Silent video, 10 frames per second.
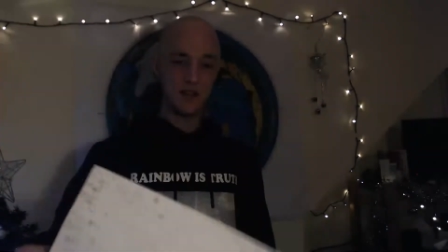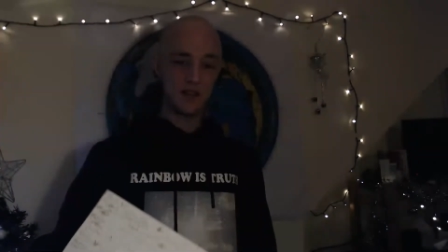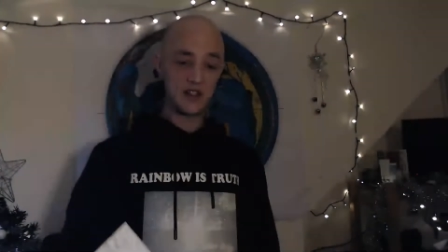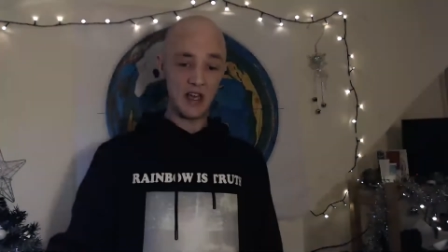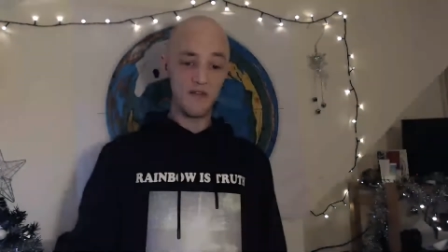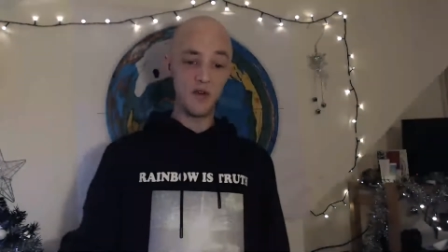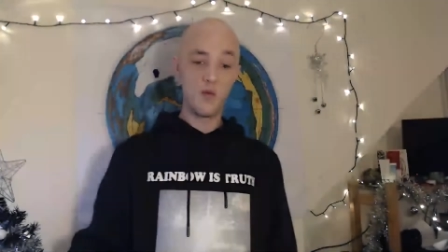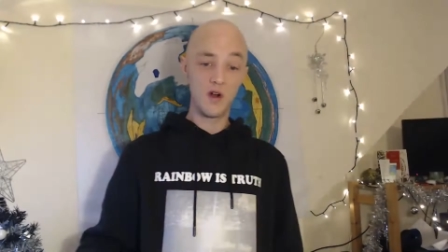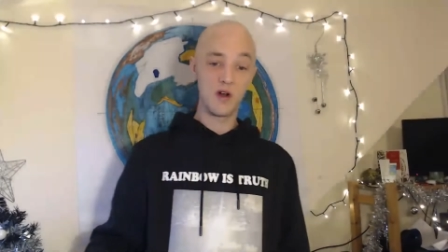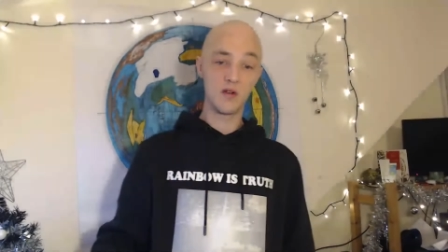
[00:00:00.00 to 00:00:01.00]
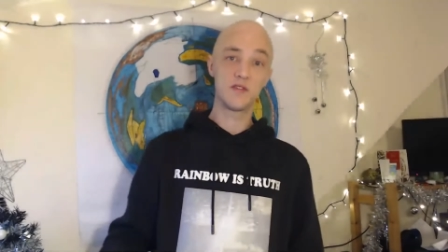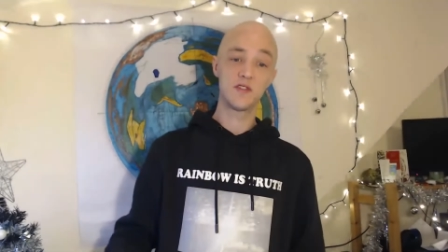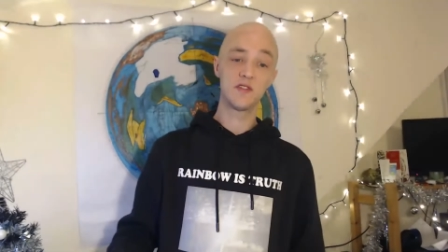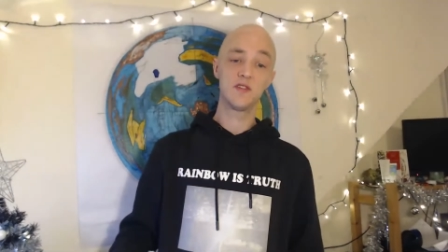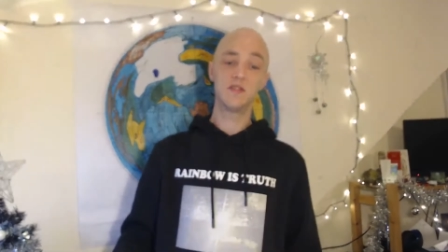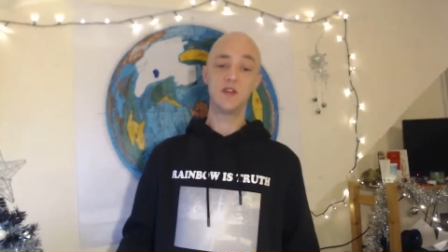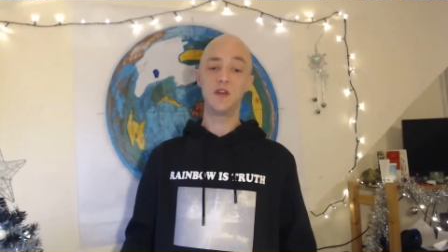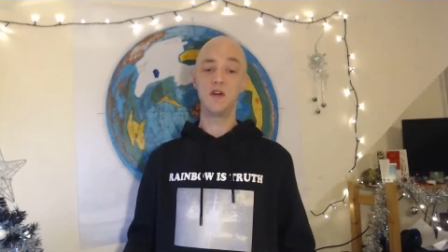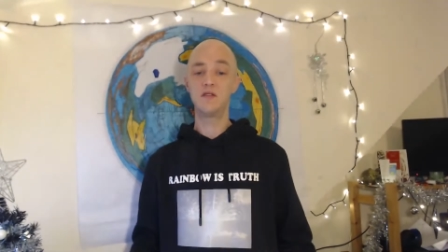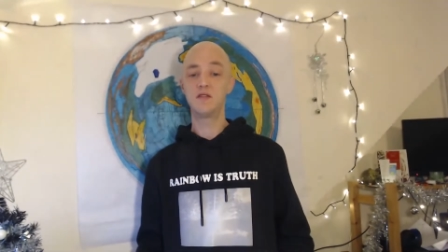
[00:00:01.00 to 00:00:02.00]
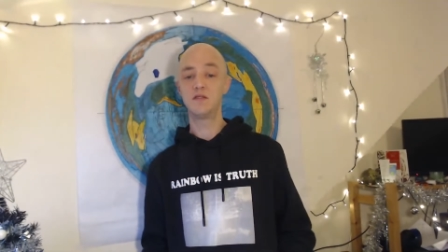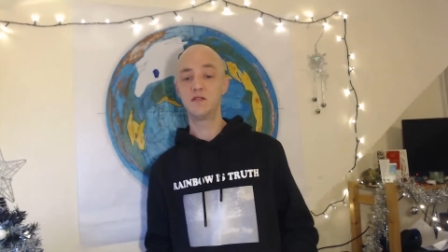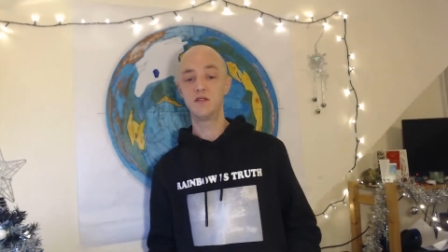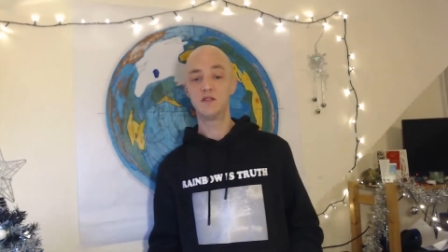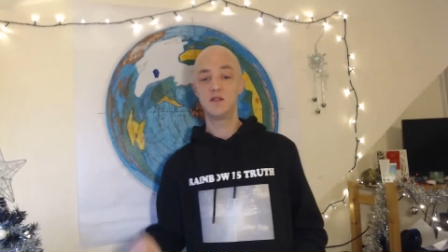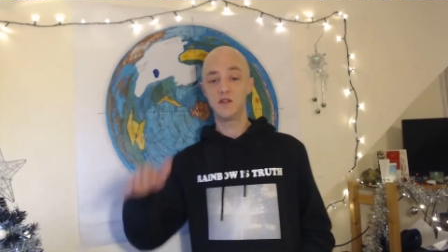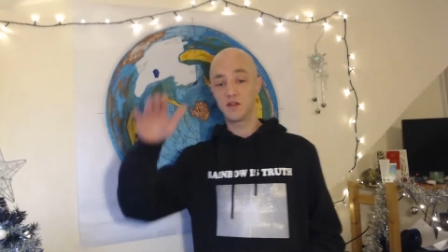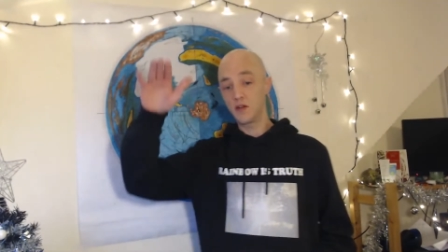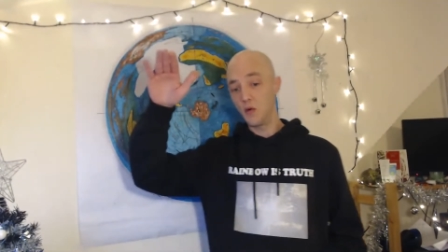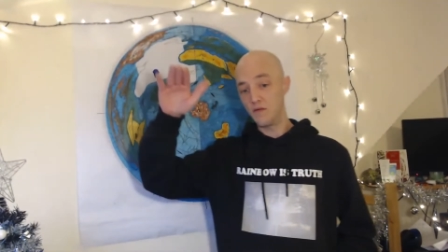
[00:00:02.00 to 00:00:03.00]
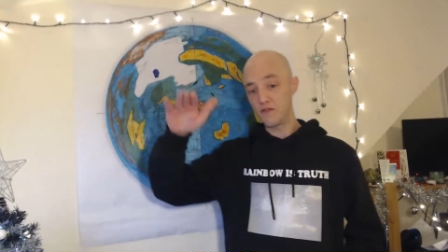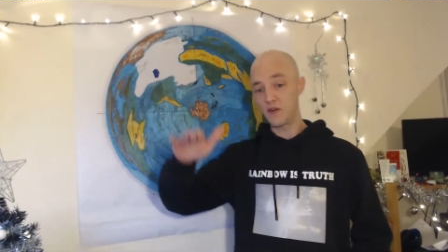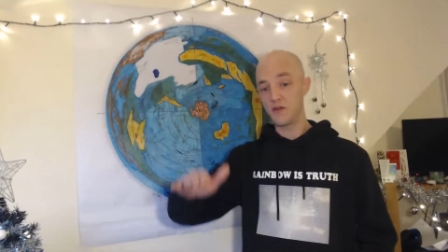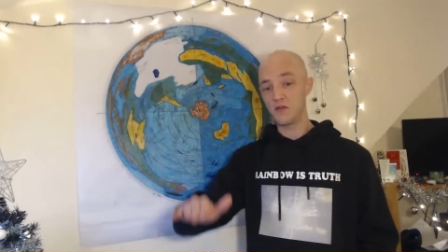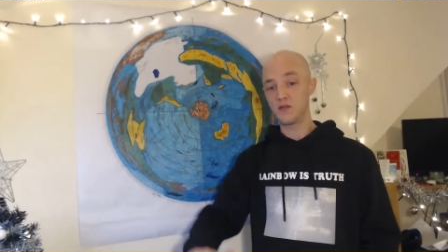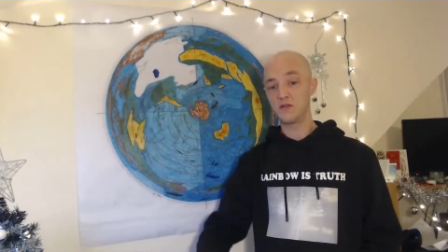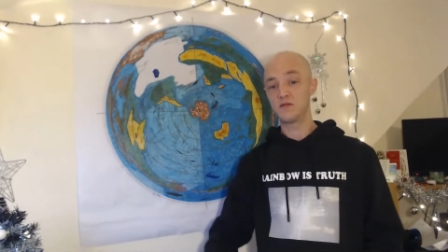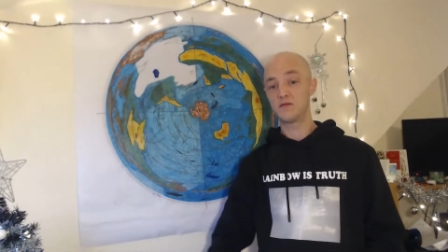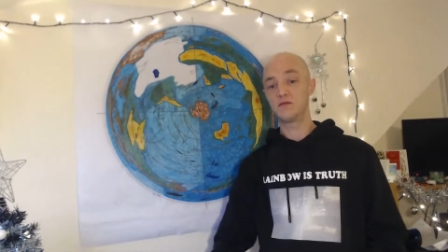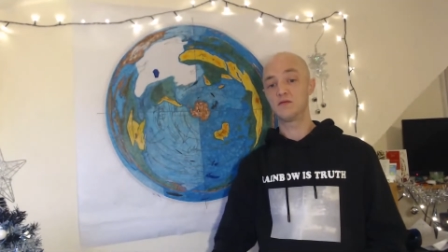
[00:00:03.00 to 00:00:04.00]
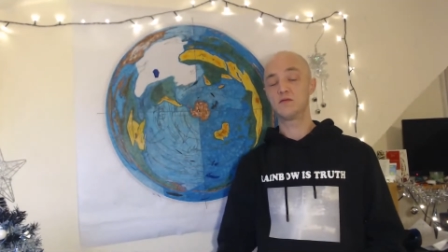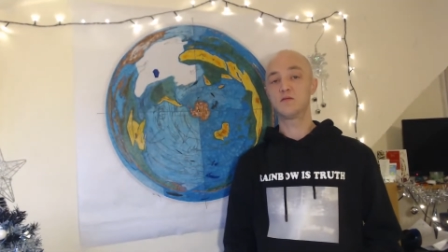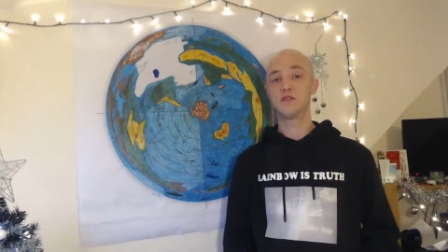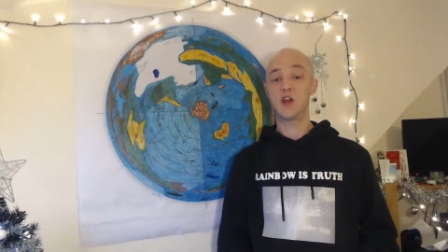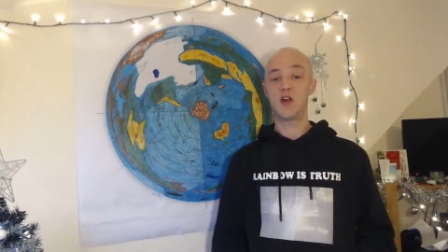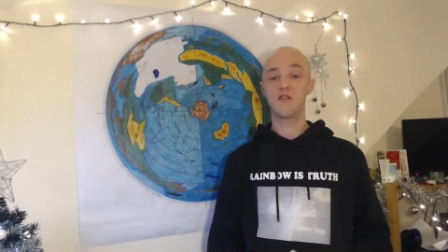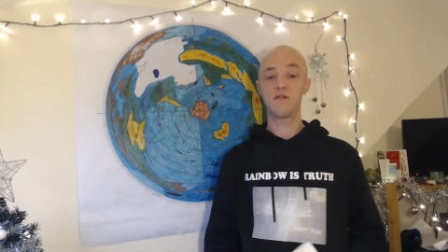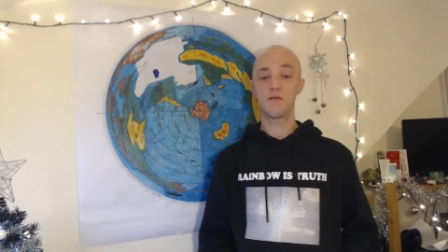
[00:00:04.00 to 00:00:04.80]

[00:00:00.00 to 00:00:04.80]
7 worlds, you know, like going through the Earth.